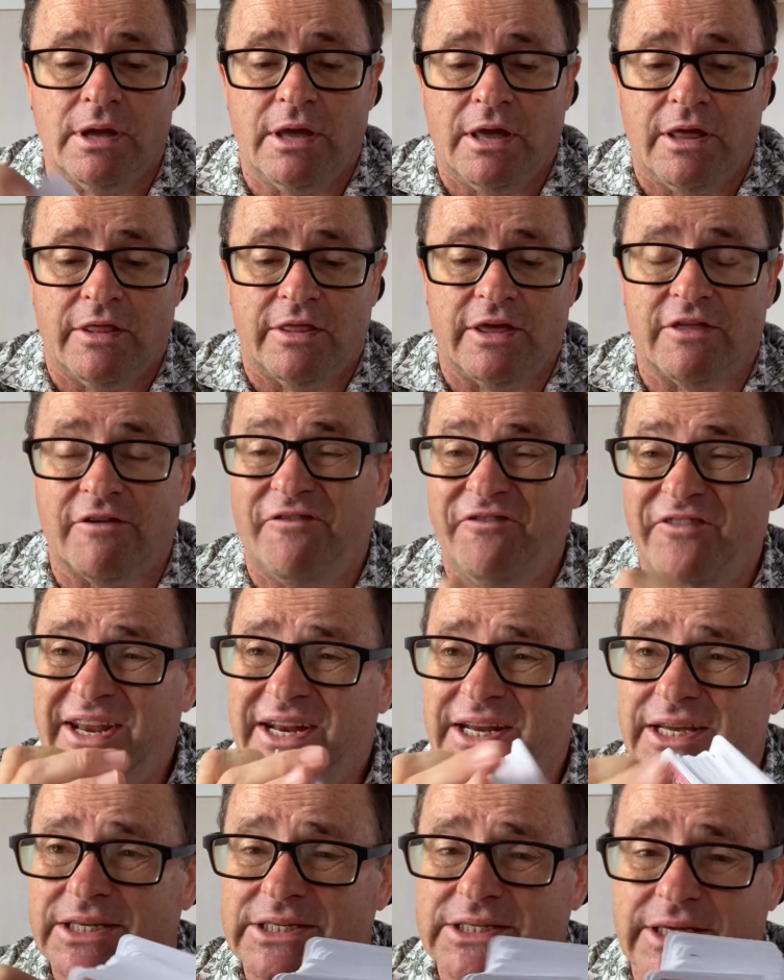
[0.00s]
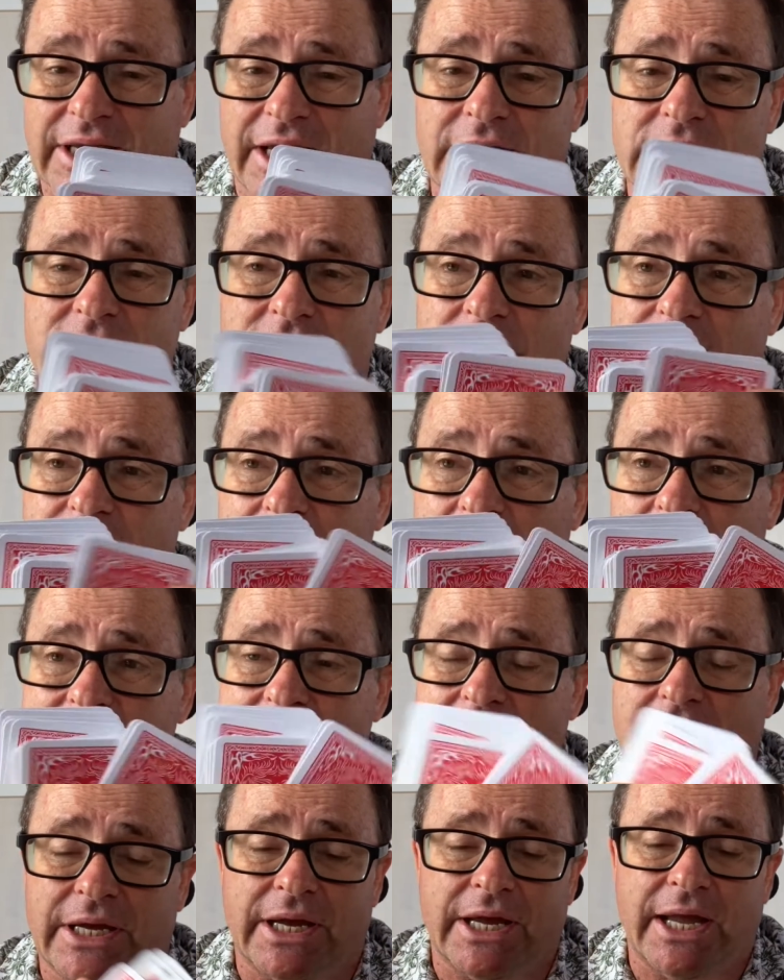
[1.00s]
They're the Phoenix deck, so they're a nice
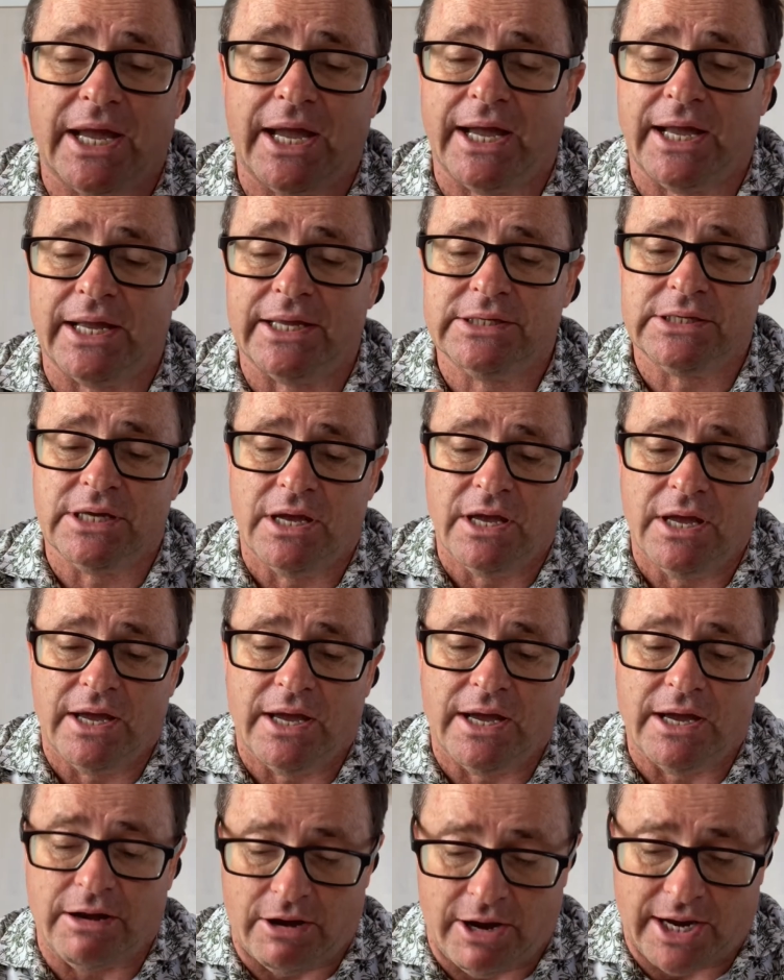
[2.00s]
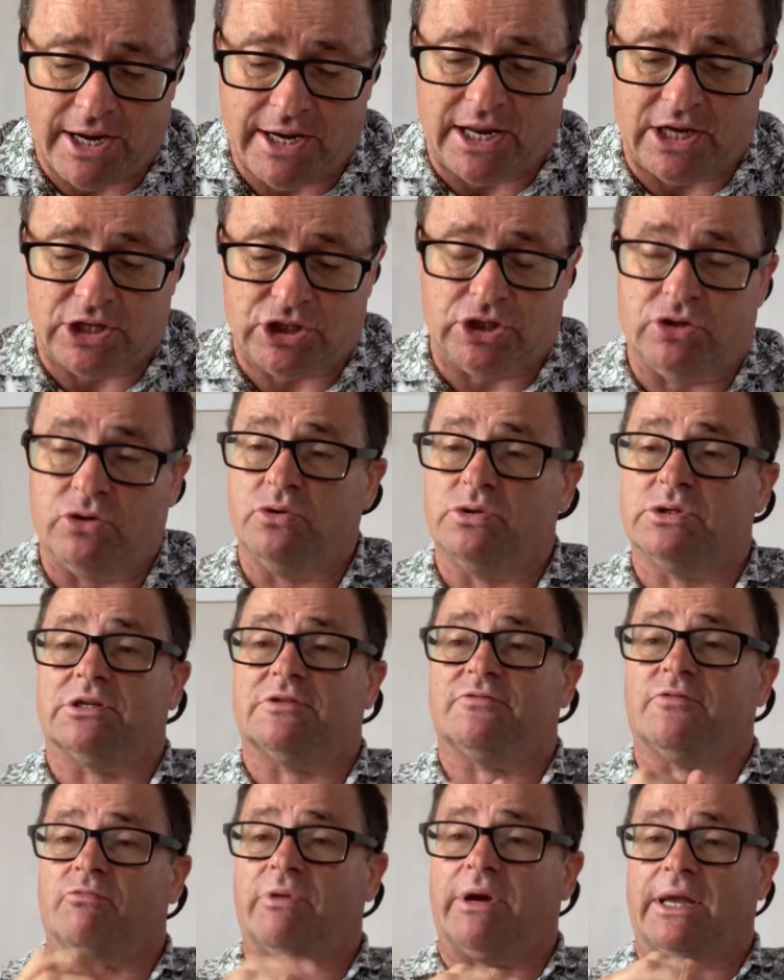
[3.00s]
deck of cards. I can actually use this
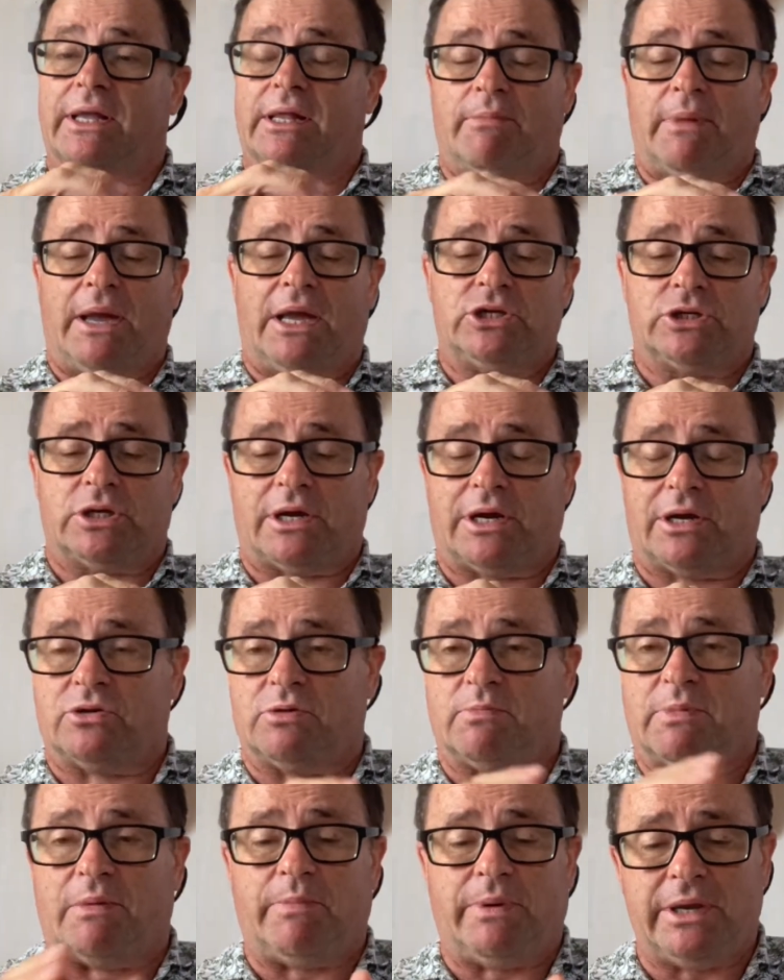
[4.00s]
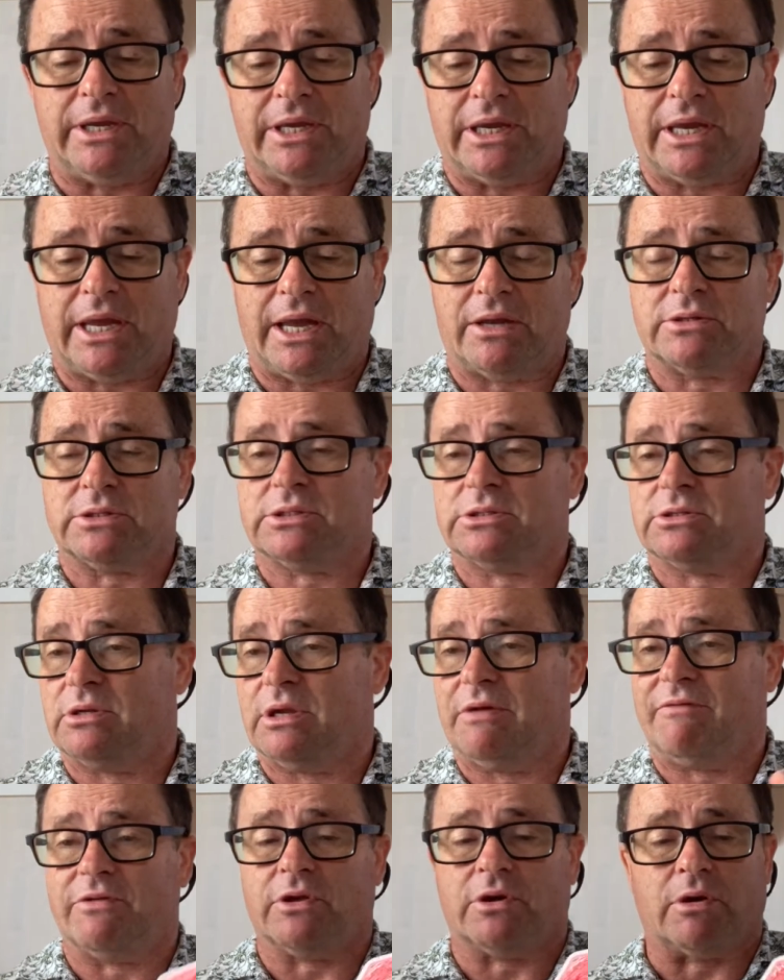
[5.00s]
for regular magic. I can do my pinky counts,
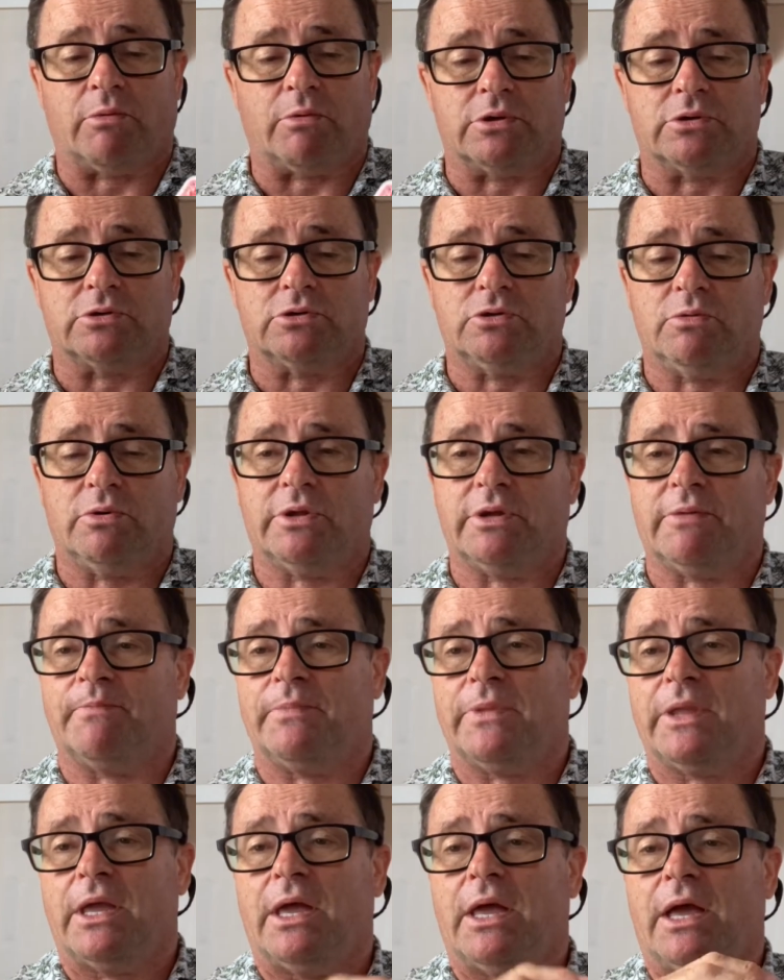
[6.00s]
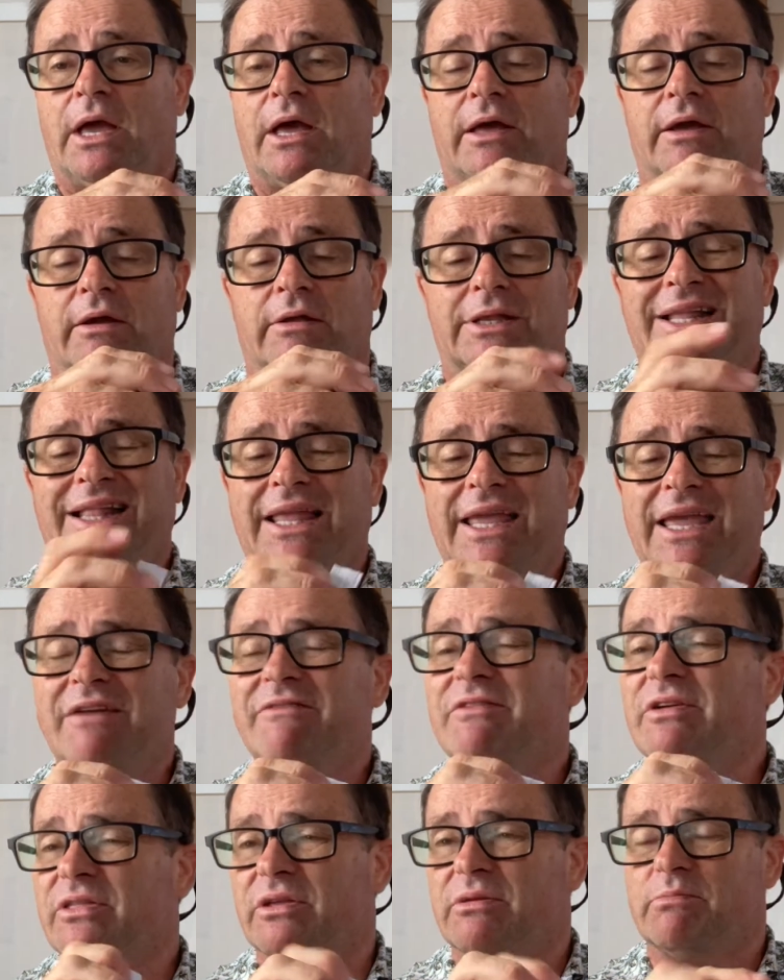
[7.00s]
everything I want to do with it. A little
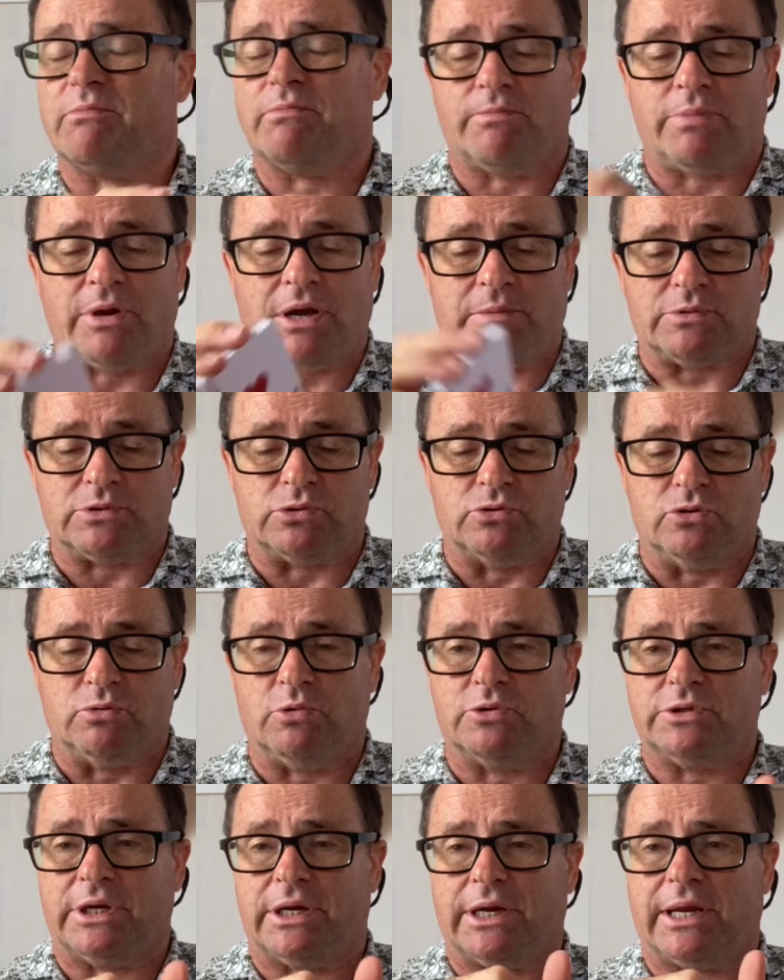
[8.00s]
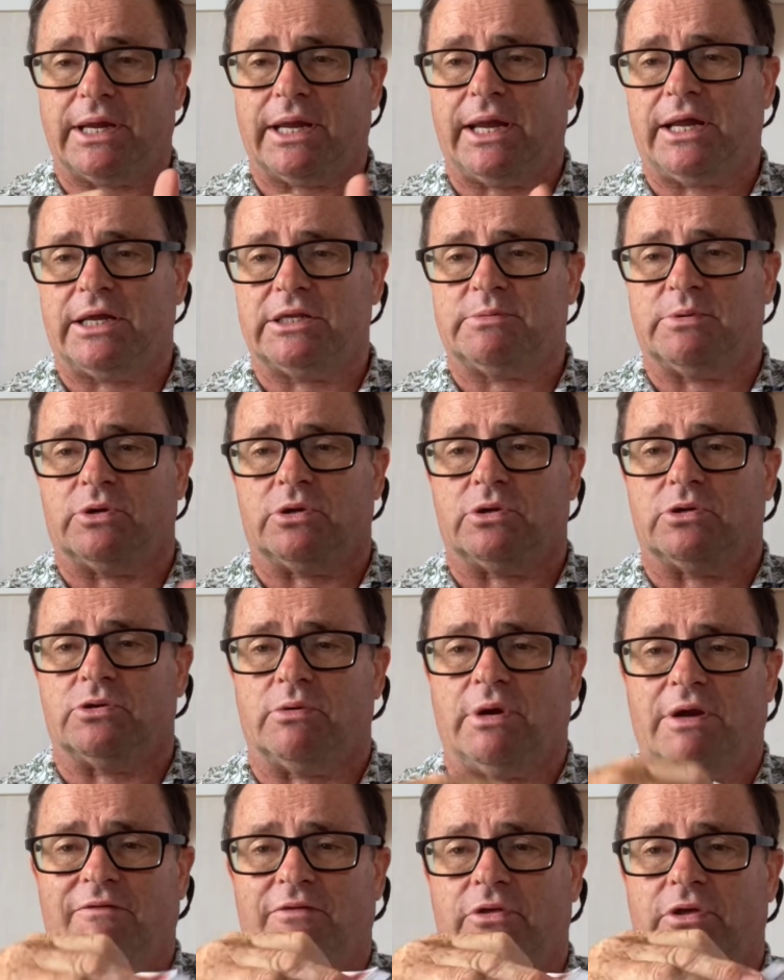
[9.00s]
heavier than perhaps normal deck of cards, but you can do
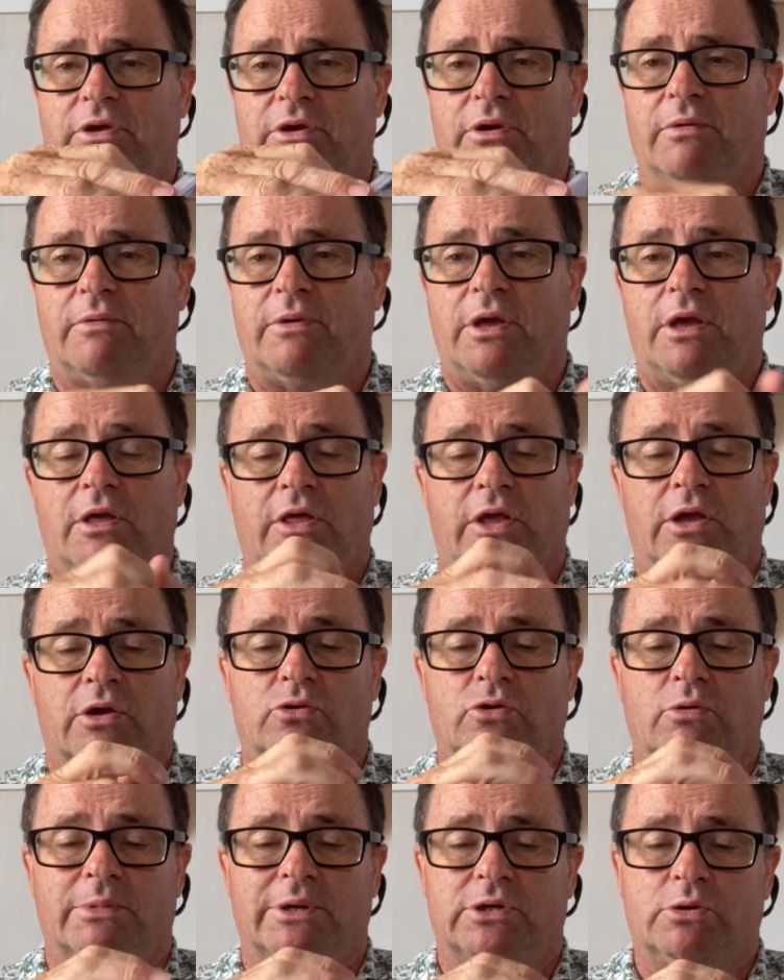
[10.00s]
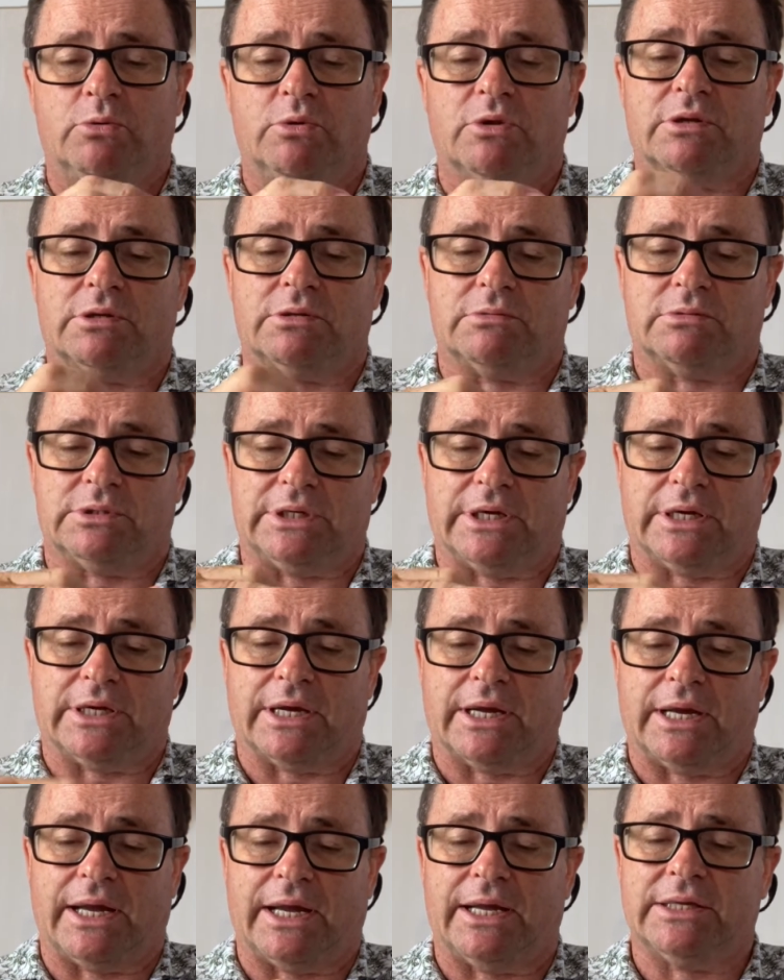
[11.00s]
everything that you'd normally do with a deck of
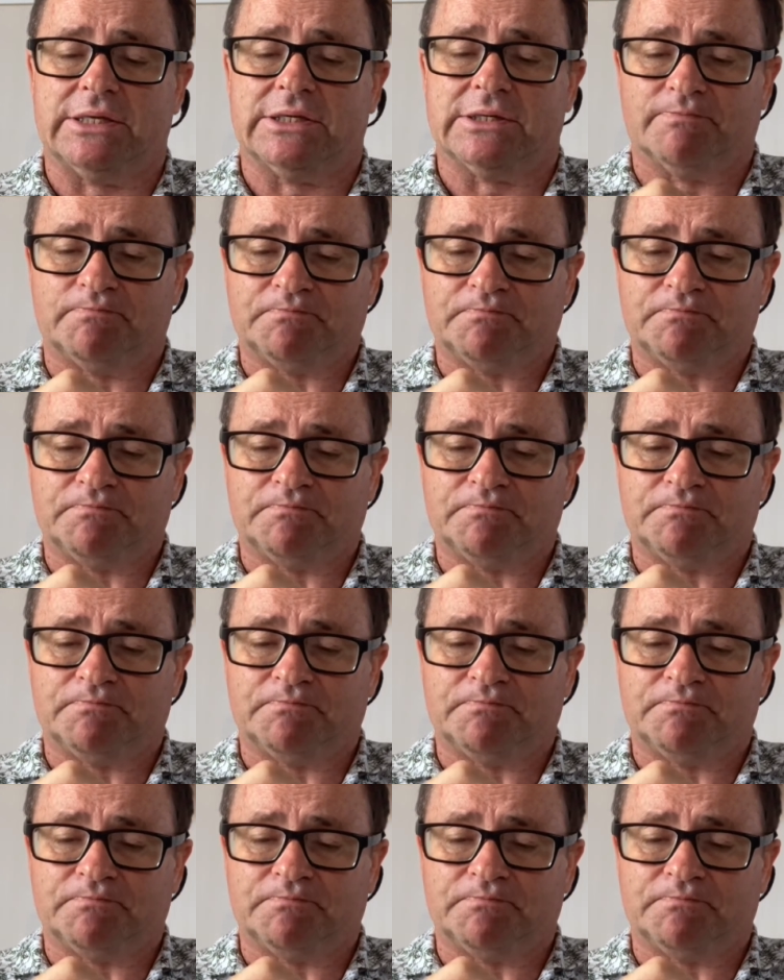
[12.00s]
cards.